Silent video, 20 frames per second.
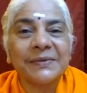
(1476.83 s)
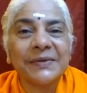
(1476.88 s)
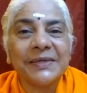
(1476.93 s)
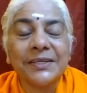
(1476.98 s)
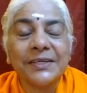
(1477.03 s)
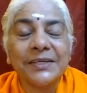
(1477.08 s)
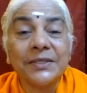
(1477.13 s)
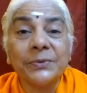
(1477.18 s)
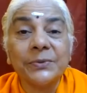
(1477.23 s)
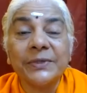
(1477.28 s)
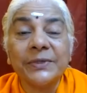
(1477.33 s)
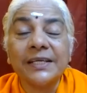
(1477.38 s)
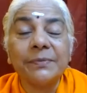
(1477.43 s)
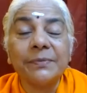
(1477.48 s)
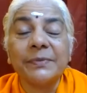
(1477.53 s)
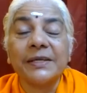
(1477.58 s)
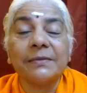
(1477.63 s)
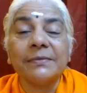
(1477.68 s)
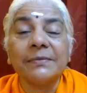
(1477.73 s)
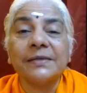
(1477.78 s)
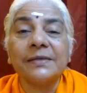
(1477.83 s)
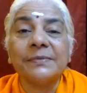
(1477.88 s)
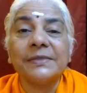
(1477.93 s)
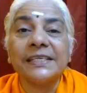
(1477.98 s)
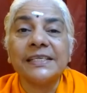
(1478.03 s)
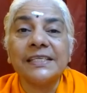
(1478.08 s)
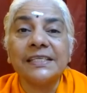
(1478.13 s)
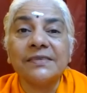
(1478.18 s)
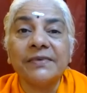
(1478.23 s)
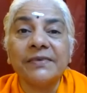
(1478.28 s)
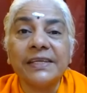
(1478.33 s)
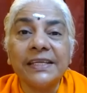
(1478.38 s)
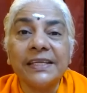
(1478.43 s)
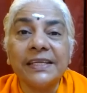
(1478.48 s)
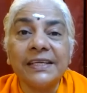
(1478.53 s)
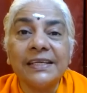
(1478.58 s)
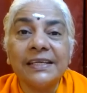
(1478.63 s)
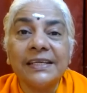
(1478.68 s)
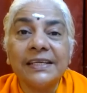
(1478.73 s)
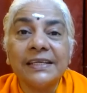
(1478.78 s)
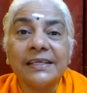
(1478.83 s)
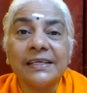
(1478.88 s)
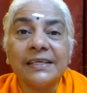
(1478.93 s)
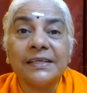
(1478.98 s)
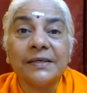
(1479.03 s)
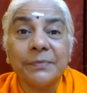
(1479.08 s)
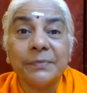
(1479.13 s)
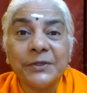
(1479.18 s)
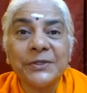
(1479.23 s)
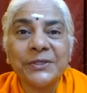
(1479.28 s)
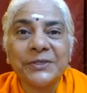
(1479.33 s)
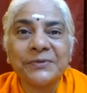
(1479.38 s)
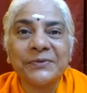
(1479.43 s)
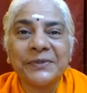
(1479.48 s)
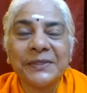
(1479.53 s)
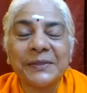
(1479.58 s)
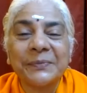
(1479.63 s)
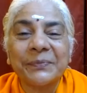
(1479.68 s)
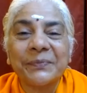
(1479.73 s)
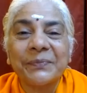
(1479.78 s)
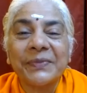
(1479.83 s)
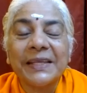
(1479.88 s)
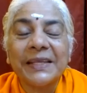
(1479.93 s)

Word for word: You know, the word Paramahamsa is very uh, beautiful.